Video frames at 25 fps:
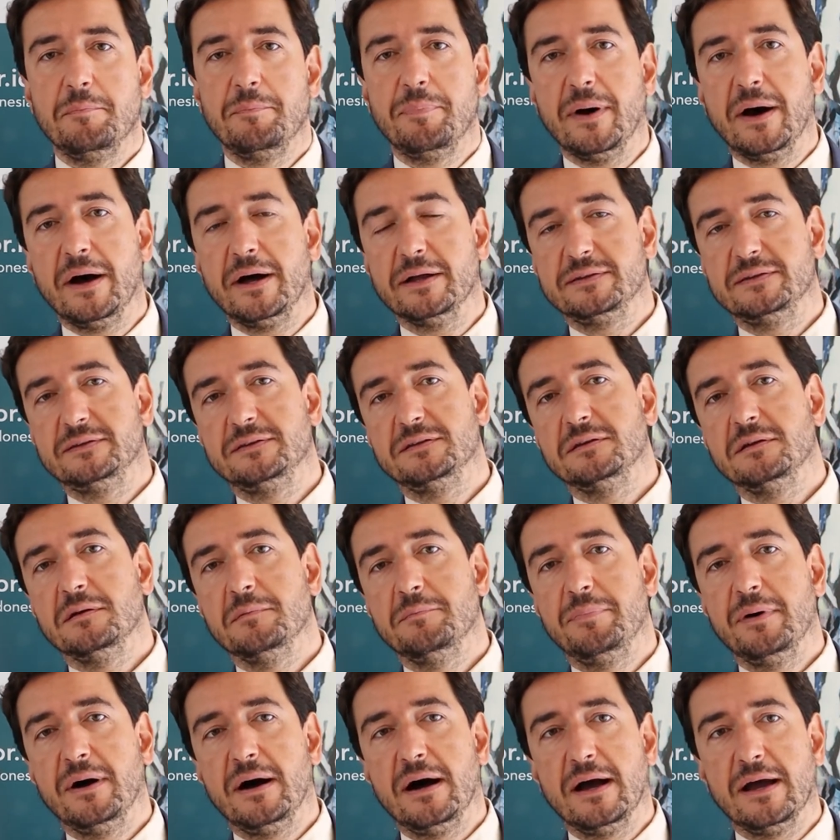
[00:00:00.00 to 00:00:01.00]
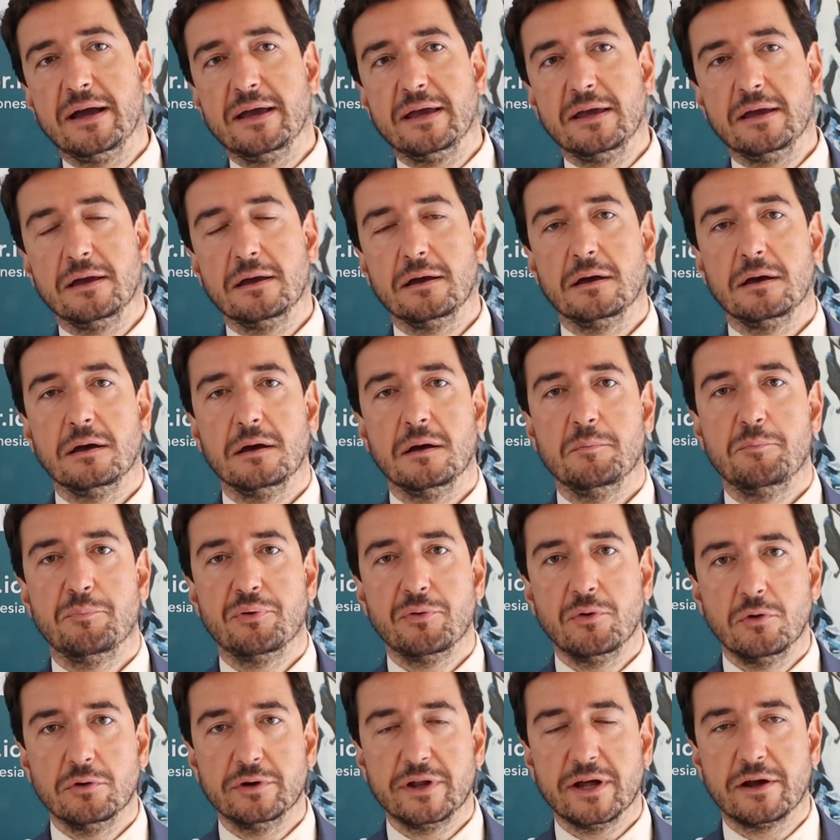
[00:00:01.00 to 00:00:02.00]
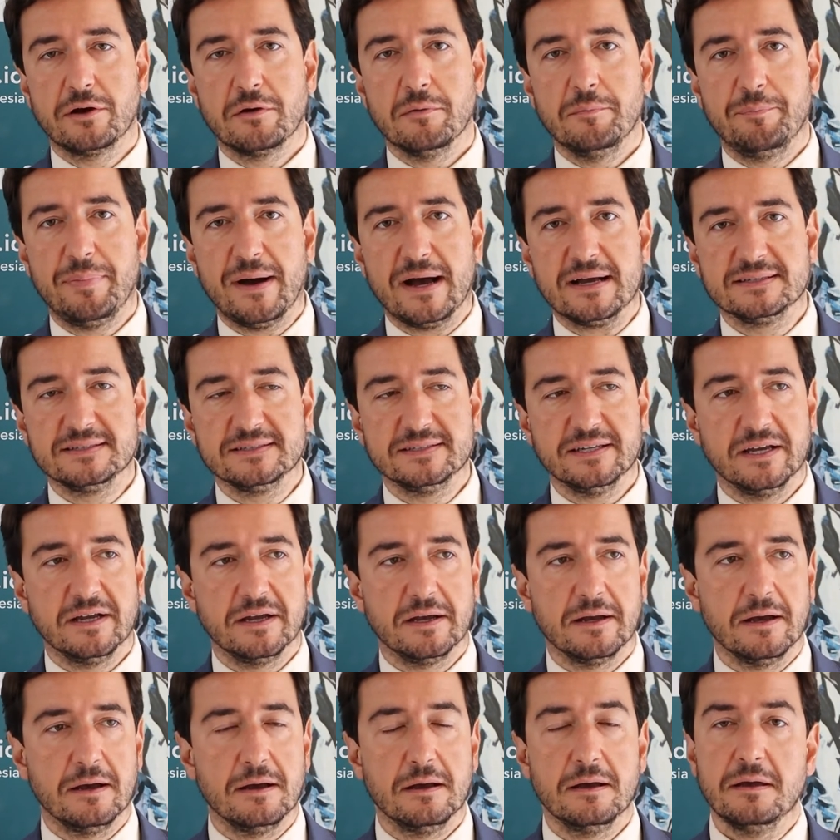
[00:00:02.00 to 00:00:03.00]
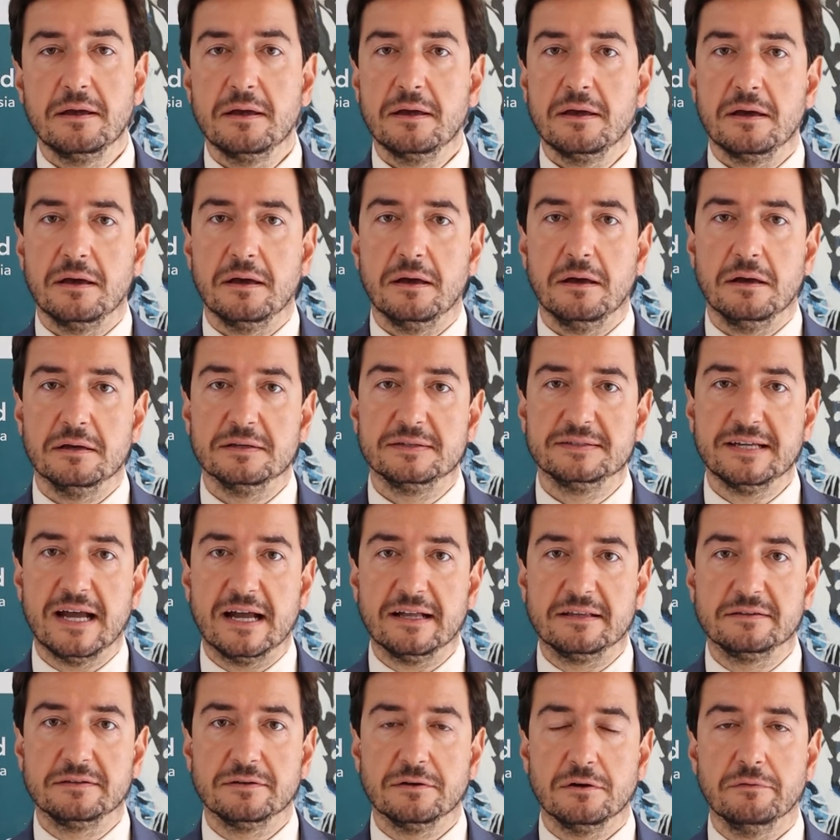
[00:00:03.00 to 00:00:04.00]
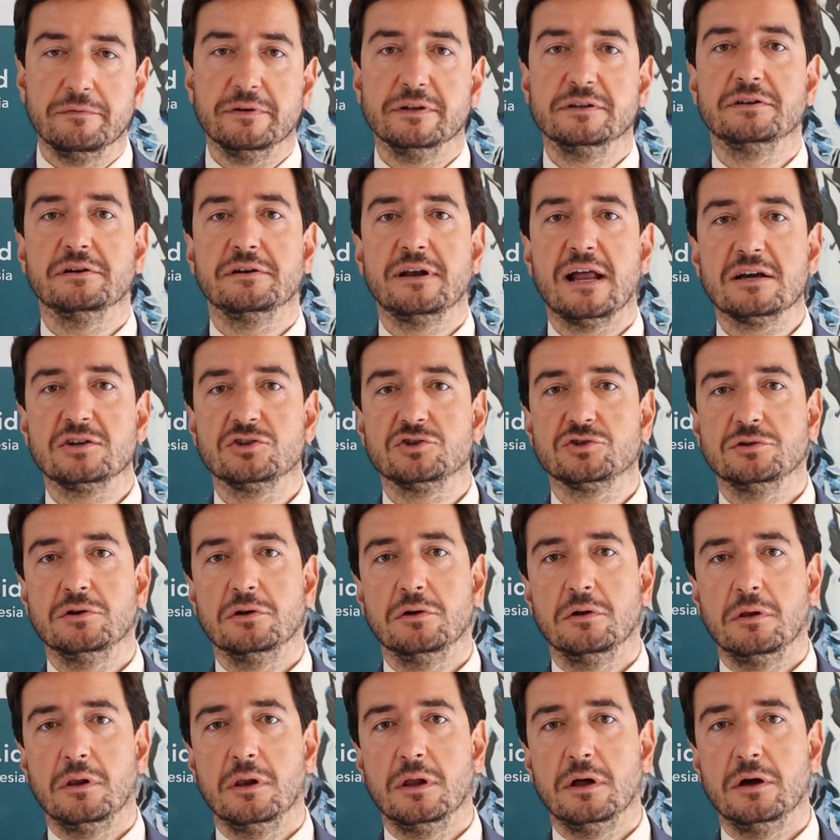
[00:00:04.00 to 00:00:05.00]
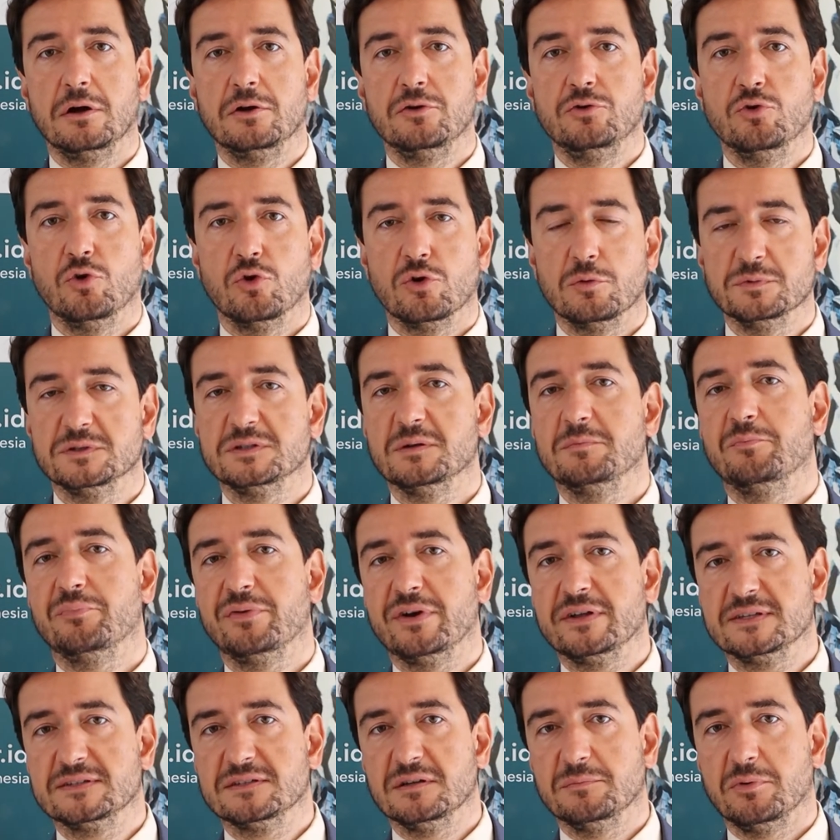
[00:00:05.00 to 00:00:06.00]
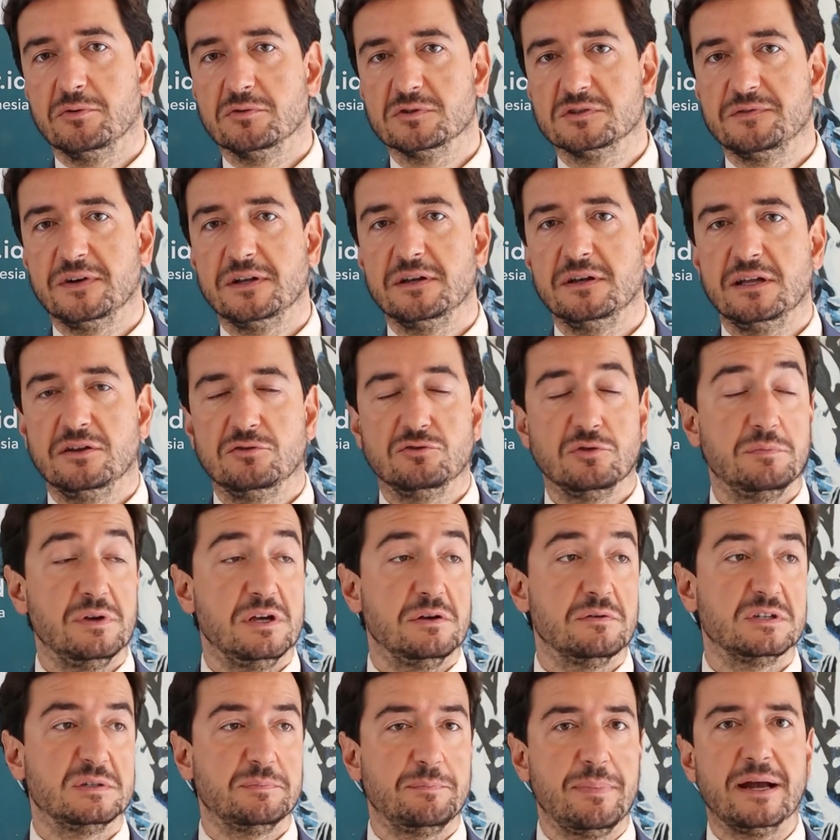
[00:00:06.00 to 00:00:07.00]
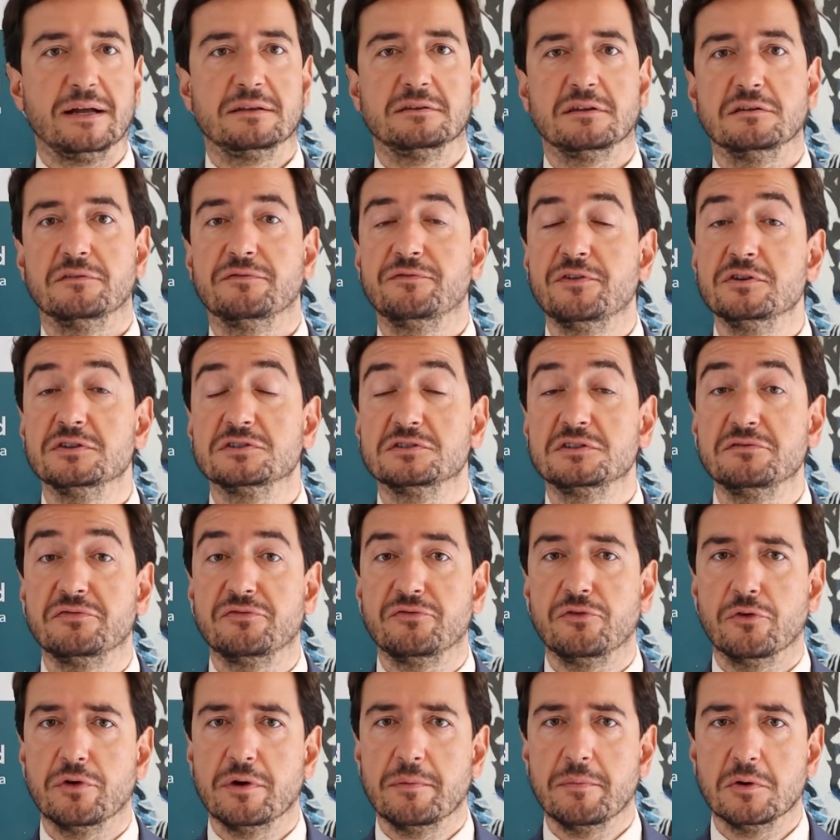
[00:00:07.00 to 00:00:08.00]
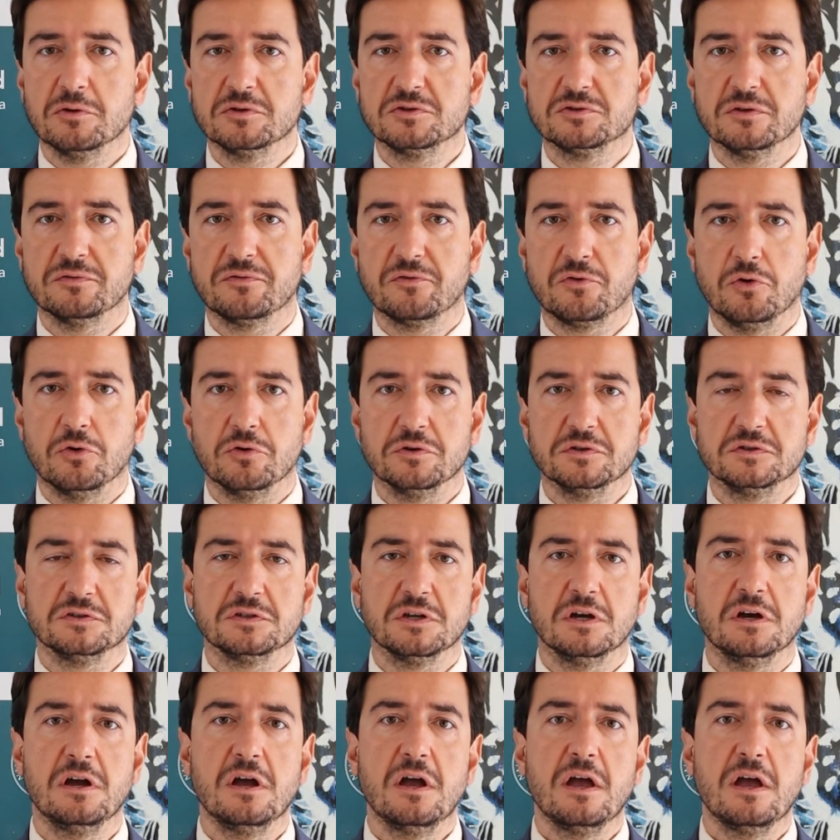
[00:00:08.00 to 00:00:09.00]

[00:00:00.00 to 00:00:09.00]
but by a broad encompassing set of international norms and principles that need to be respected. First and foremost, of course,